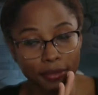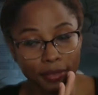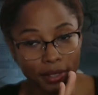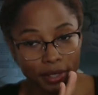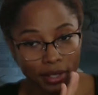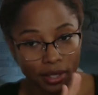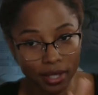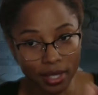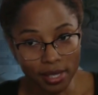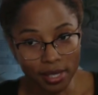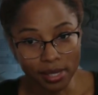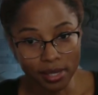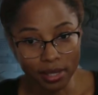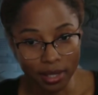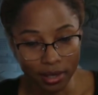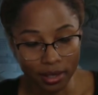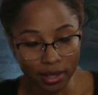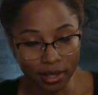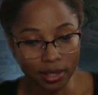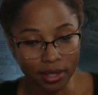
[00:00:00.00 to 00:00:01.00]
you're
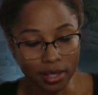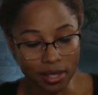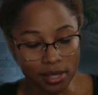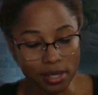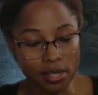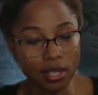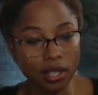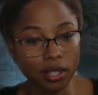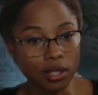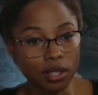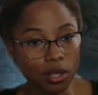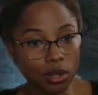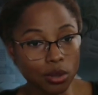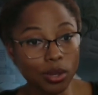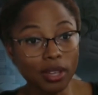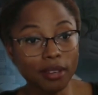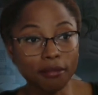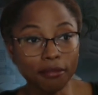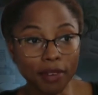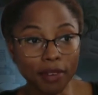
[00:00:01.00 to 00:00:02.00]
listening to this, you
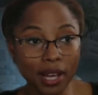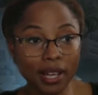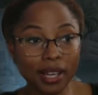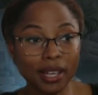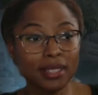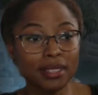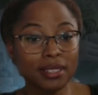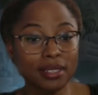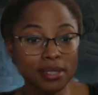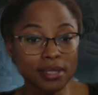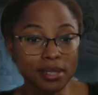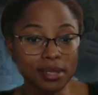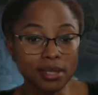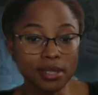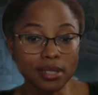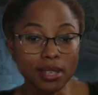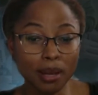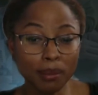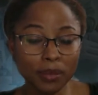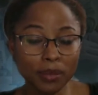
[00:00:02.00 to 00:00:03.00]
can find
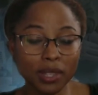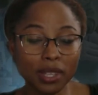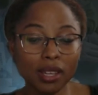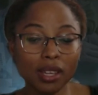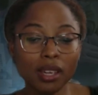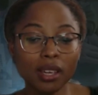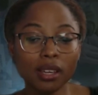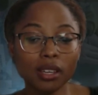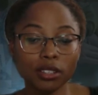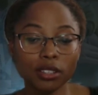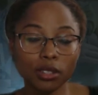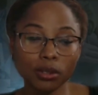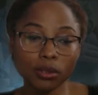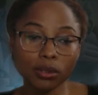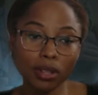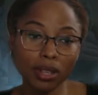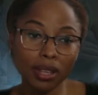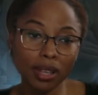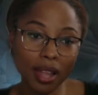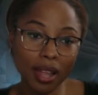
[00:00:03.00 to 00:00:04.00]
something you
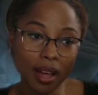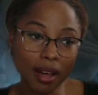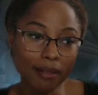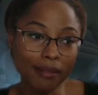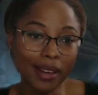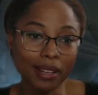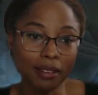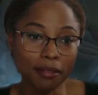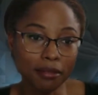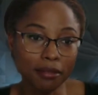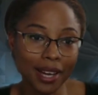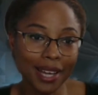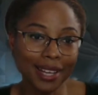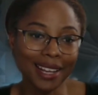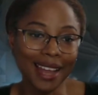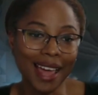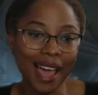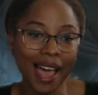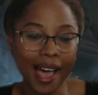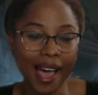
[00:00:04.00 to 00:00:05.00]
love and find
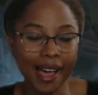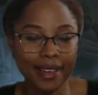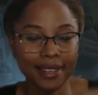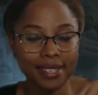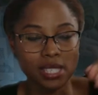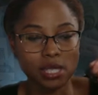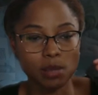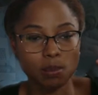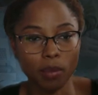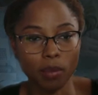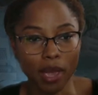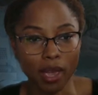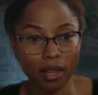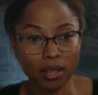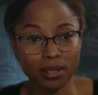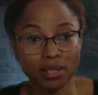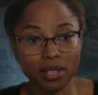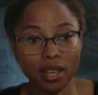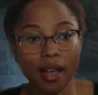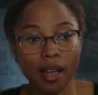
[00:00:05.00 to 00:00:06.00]
an
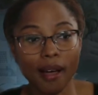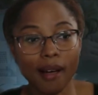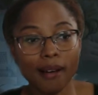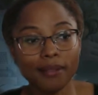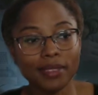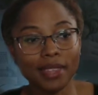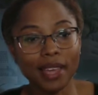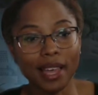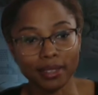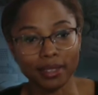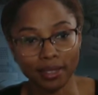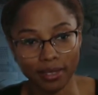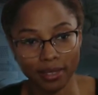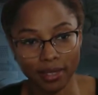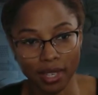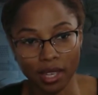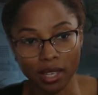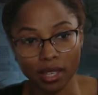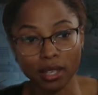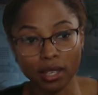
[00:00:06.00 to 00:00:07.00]
aspect of that
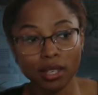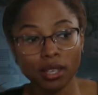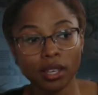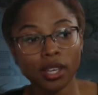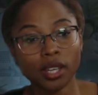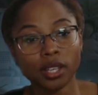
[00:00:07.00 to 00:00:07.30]
thing